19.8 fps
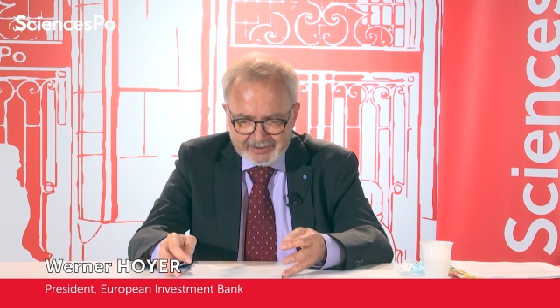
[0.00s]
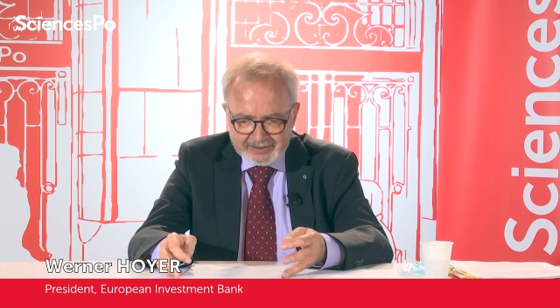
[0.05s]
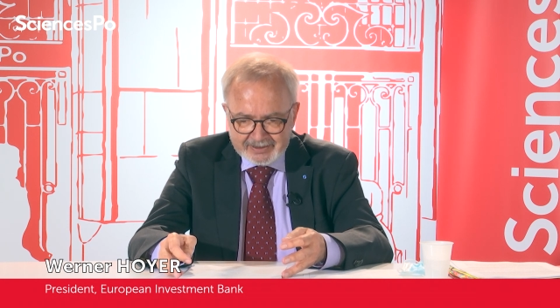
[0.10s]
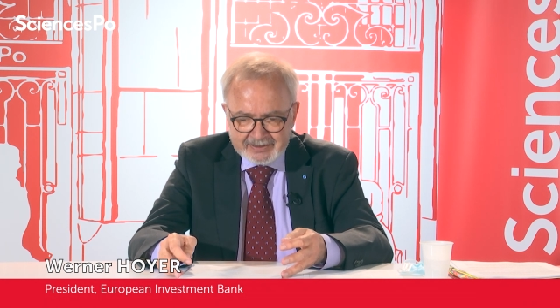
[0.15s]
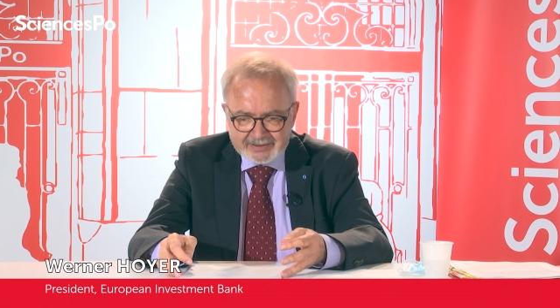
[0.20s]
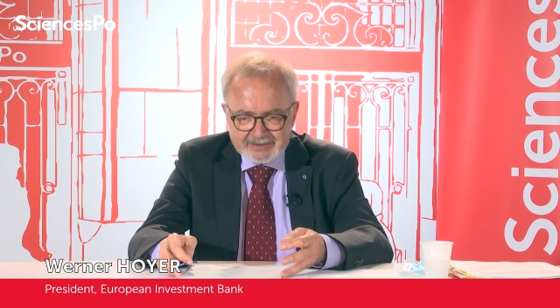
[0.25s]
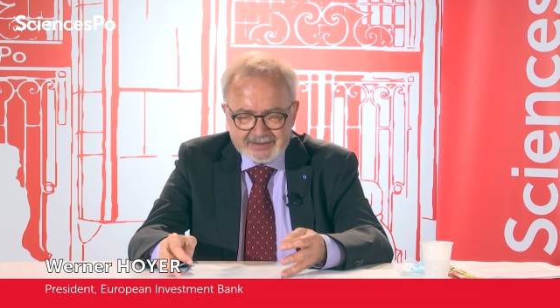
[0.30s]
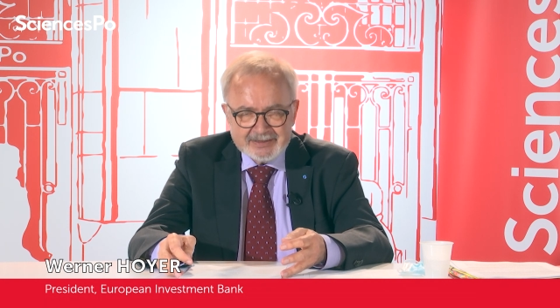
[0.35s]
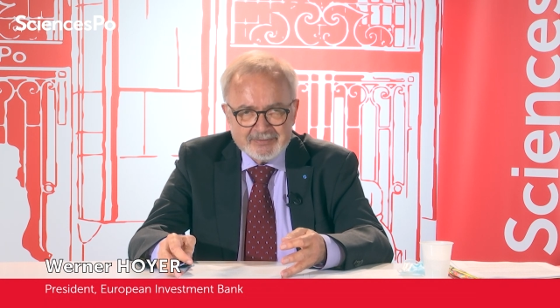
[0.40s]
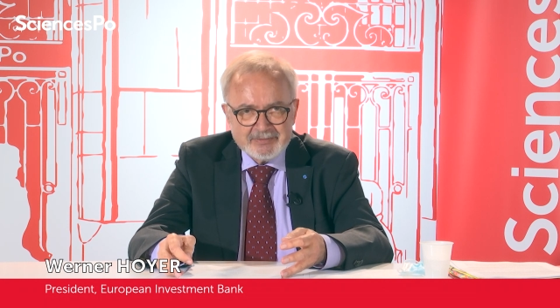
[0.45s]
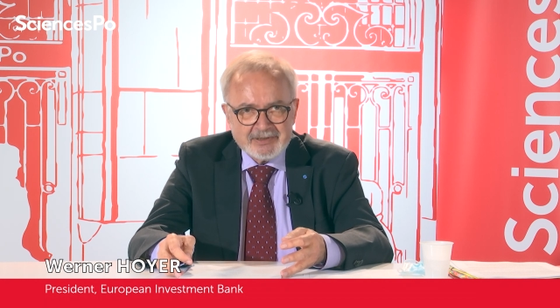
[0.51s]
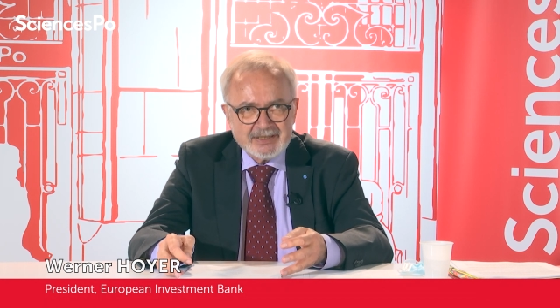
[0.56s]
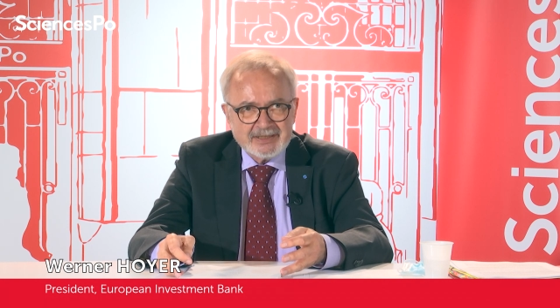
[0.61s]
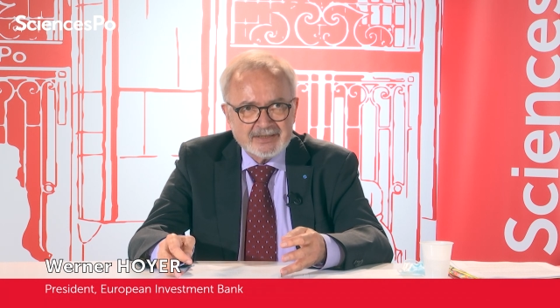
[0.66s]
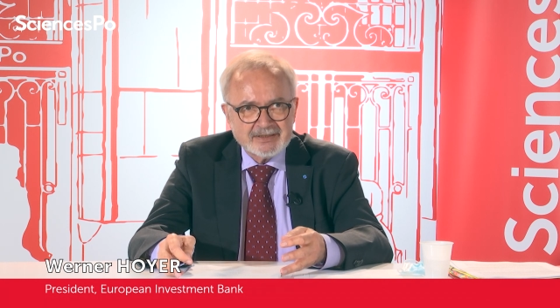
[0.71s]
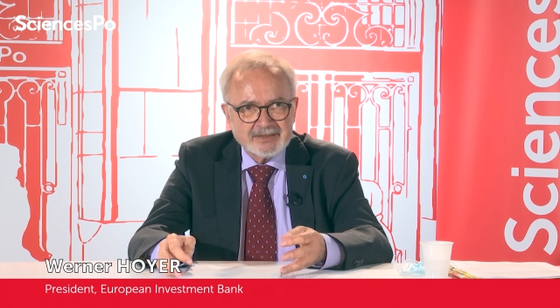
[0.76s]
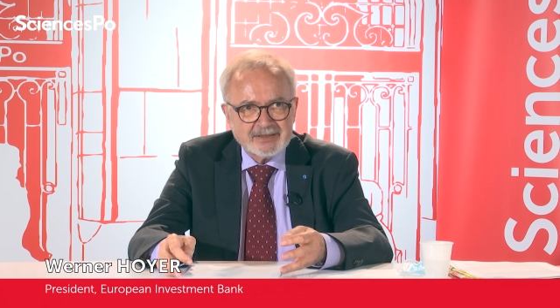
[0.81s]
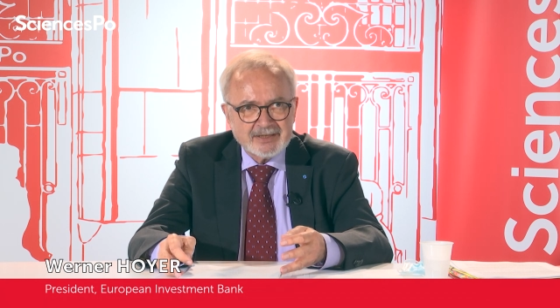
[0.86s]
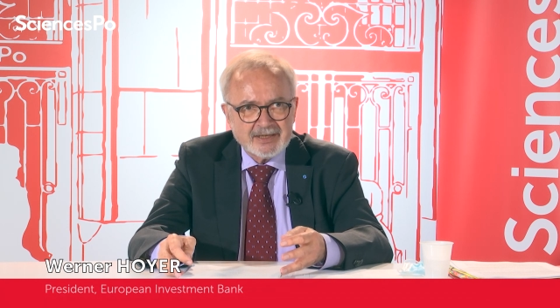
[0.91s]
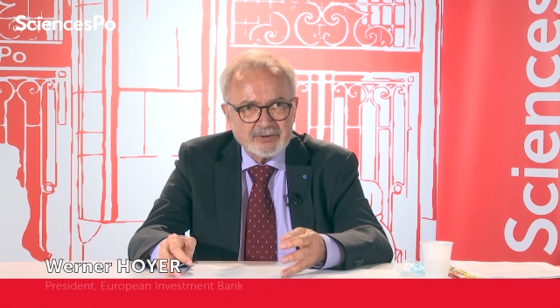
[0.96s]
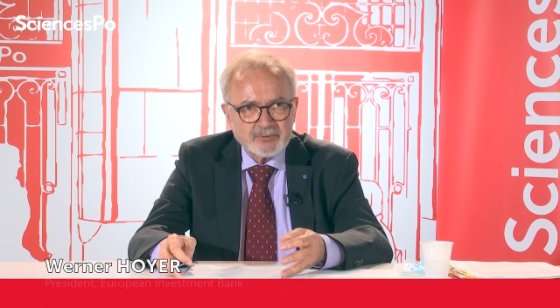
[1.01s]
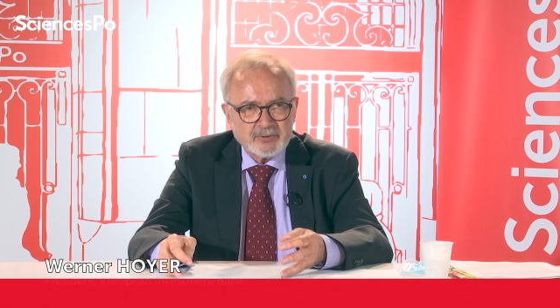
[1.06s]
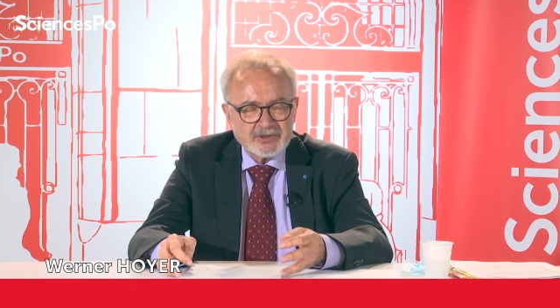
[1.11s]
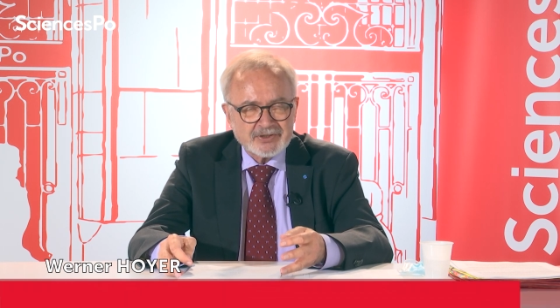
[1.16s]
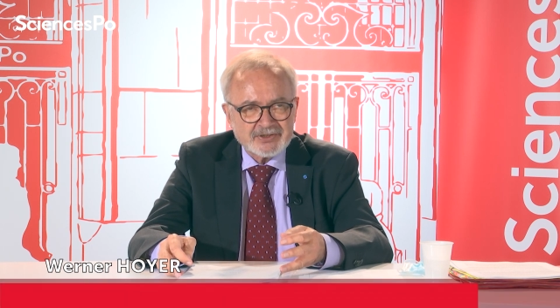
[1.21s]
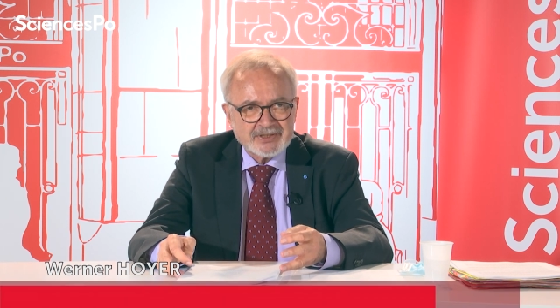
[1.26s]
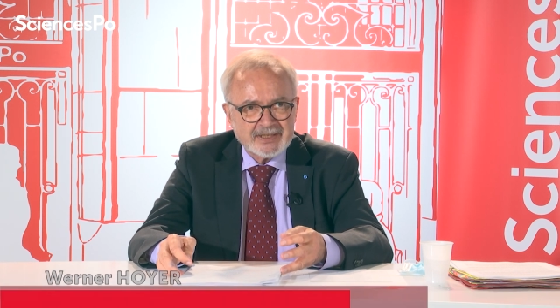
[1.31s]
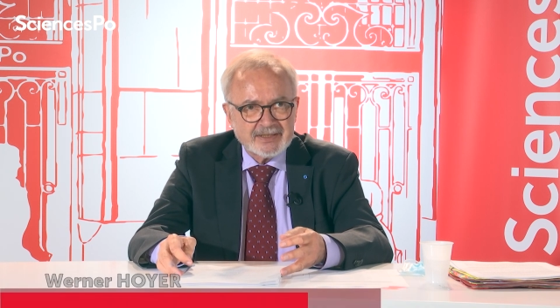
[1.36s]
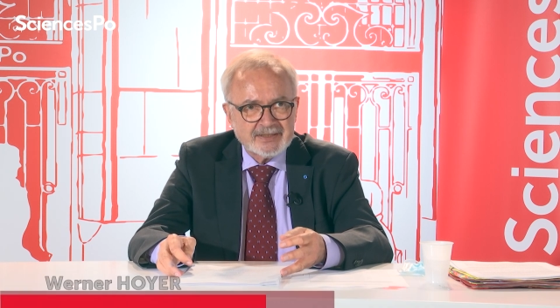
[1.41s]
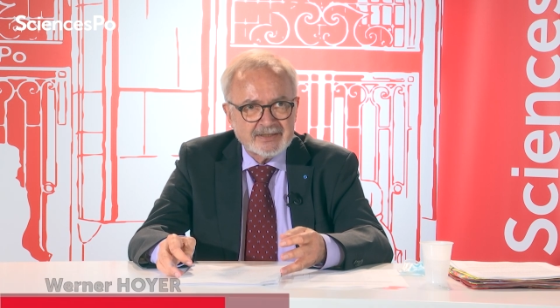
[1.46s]
academia, and it was
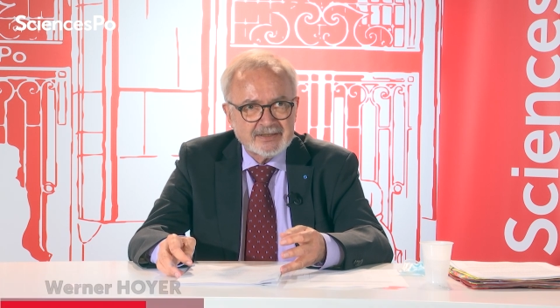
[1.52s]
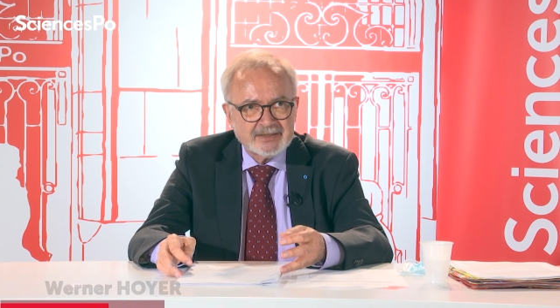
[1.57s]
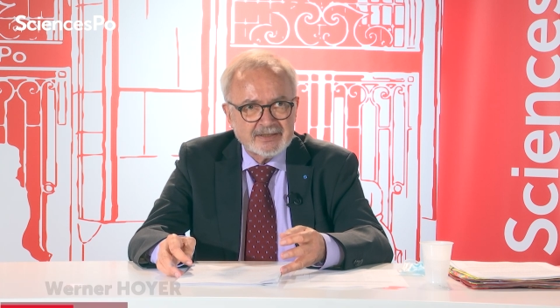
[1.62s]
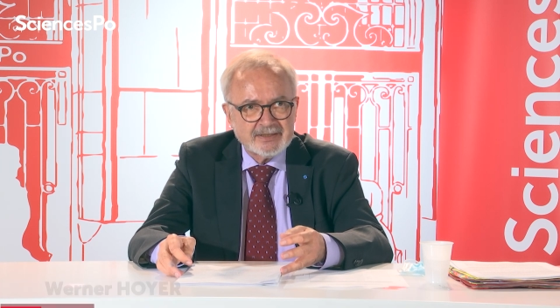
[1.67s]
said,